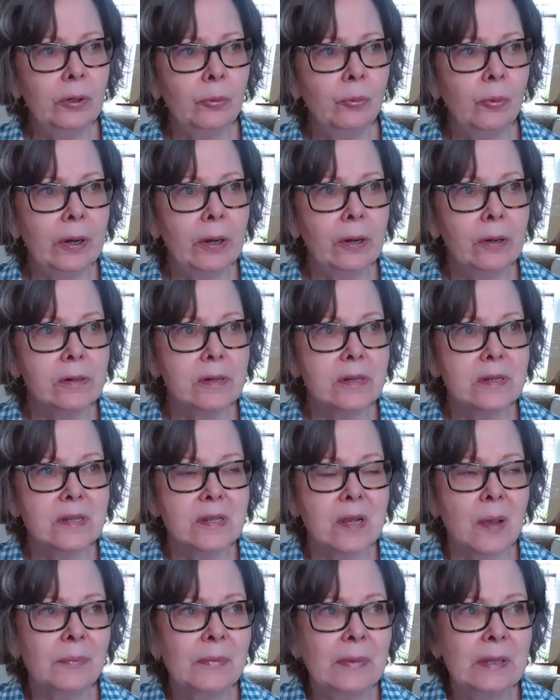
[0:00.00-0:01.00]
to wear is
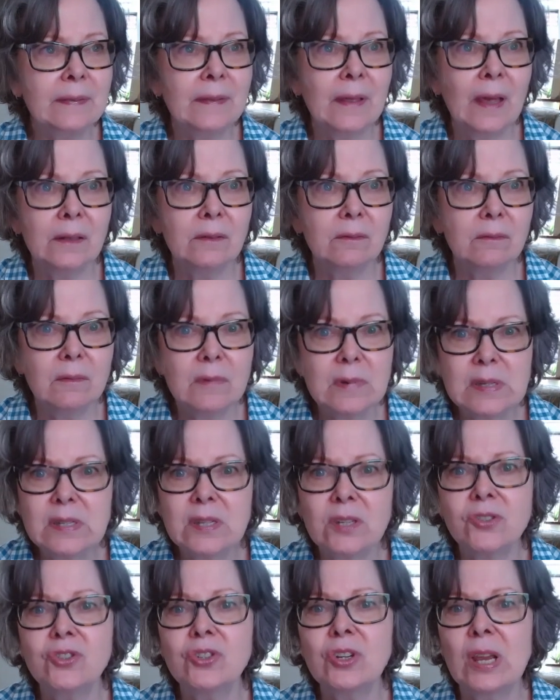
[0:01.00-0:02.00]
something that
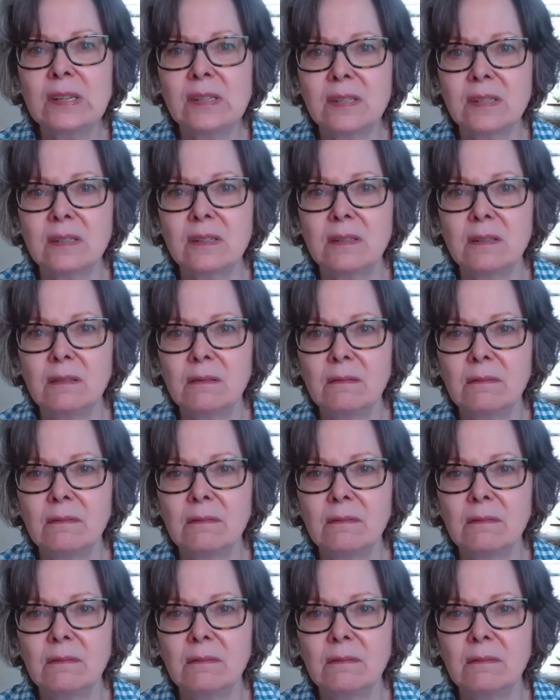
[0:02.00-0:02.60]
suggests